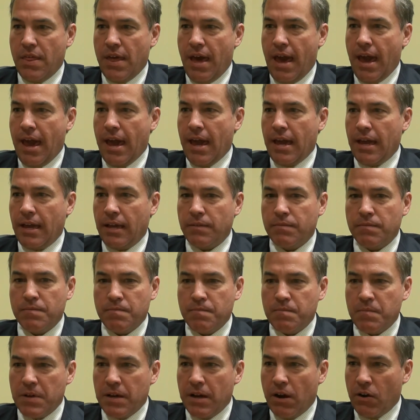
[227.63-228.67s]
They
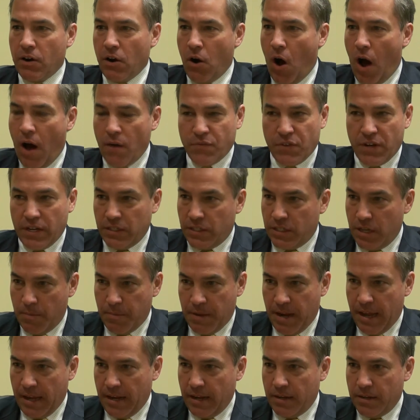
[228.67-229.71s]
are often
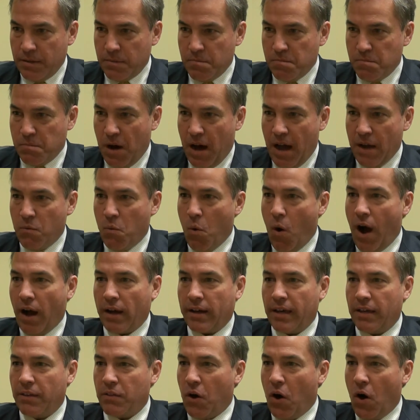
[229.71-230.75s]
intimidated by
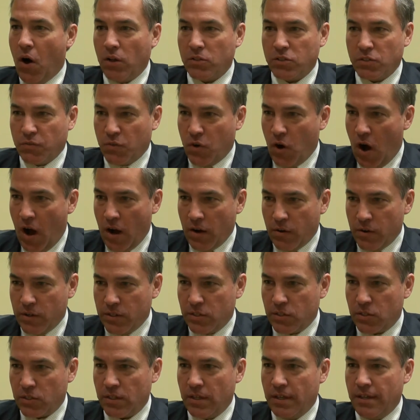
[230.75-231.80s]
walking the halls of
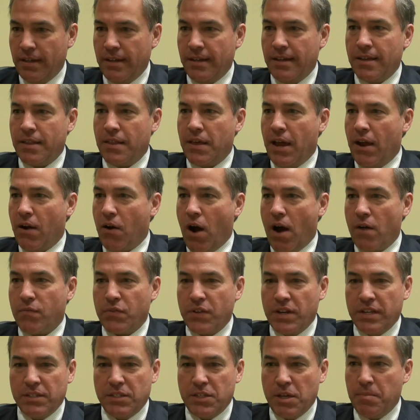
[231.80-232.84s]
Congress. They are
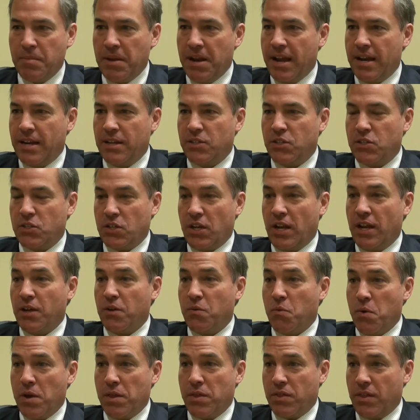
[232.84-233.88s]
often intimidated
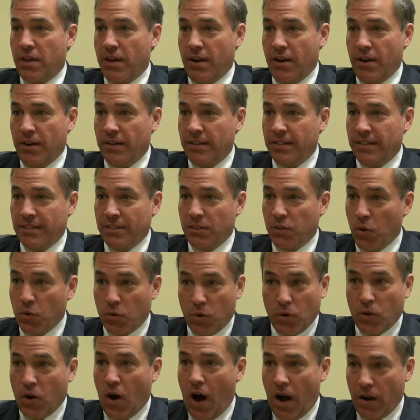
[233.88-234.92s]
sitting with their
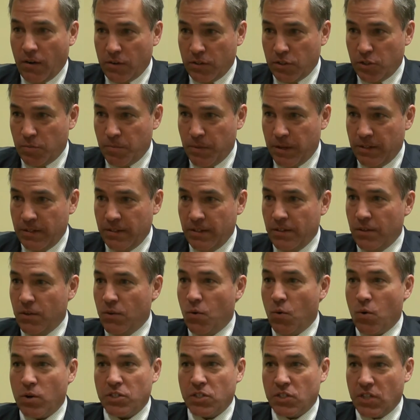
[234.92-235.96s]
local
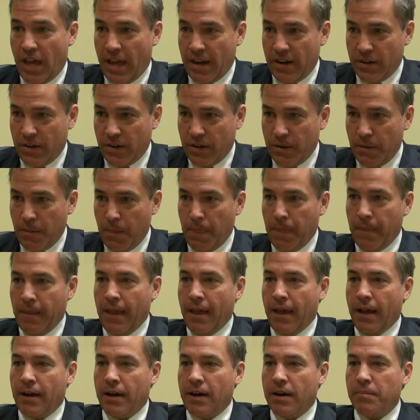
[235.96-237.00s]
congressman or senator.
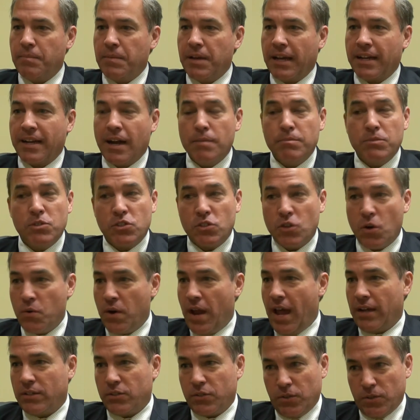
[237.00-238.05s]
It comes so
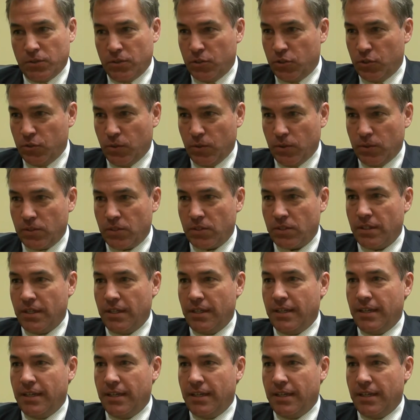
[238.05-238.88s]
natural to Jules.